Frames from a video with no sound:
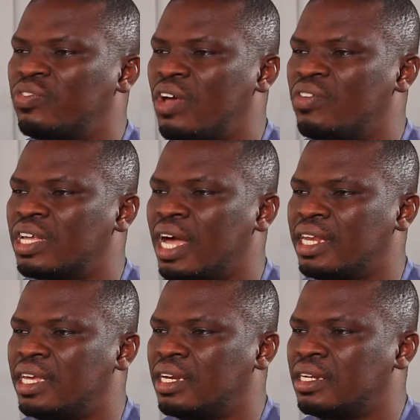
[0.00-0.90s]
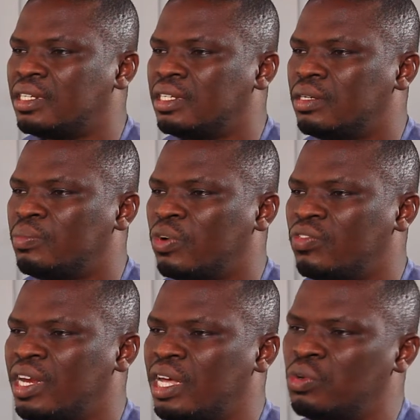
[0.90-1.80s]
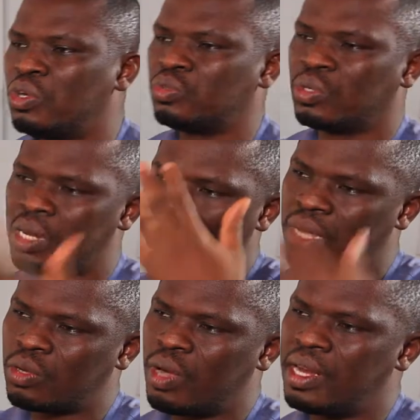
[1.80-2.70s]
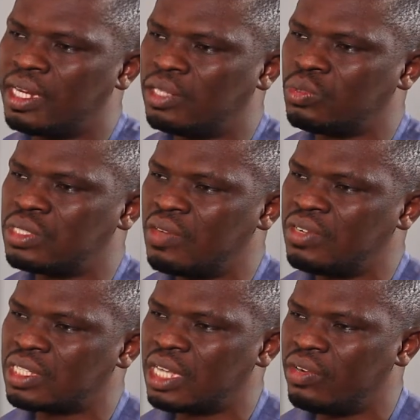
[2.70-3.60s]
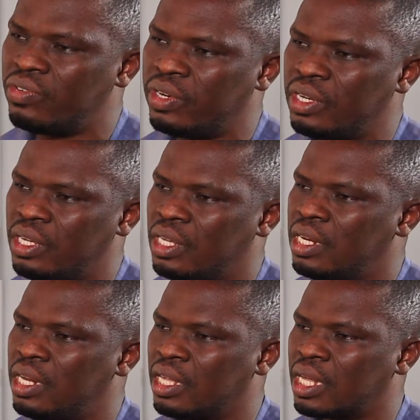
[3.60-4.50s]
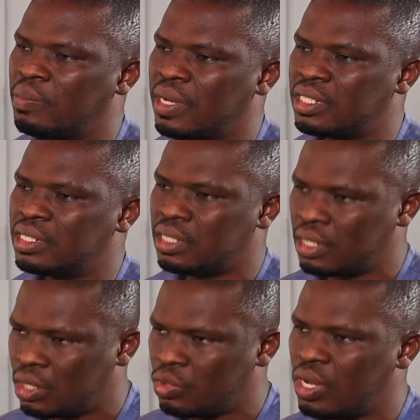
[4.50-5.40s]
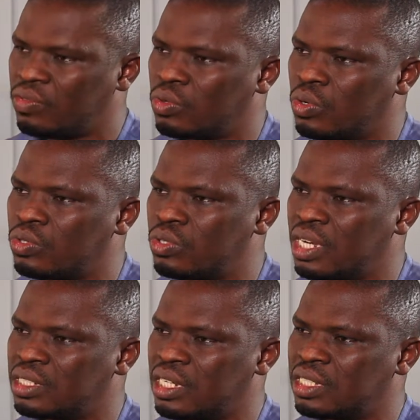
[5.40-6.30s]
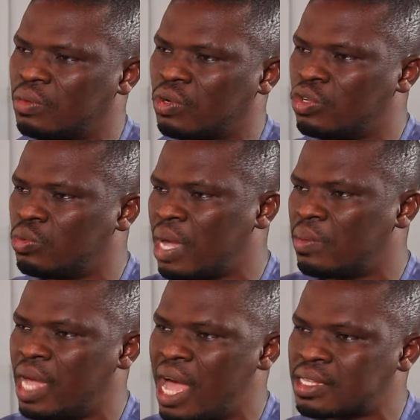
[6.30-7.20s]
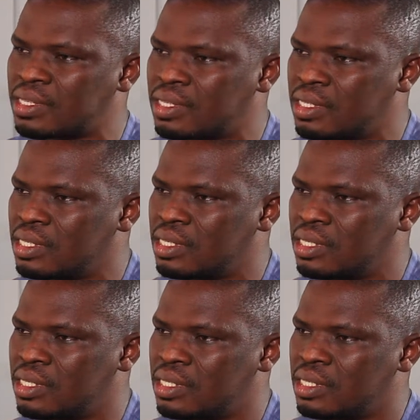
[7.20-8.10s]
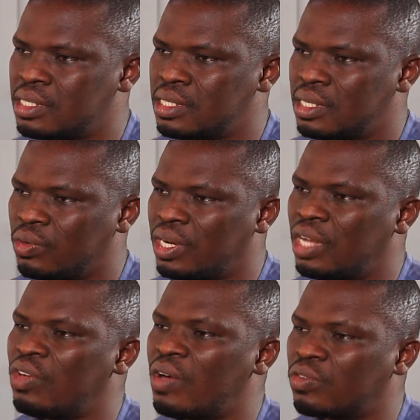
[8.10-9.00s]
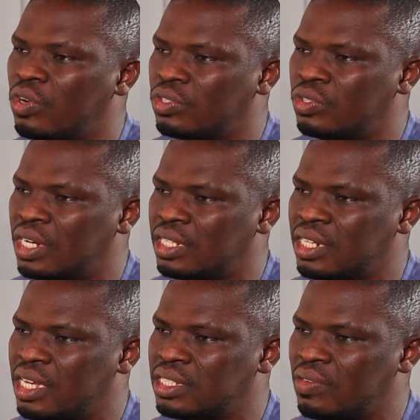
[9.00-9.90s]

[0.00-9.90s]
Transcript: for every Ghanaian. Provided you want to come back one day to serve this country in any capacity, you have to go through national service, because you might be asked whether you have gone through national service.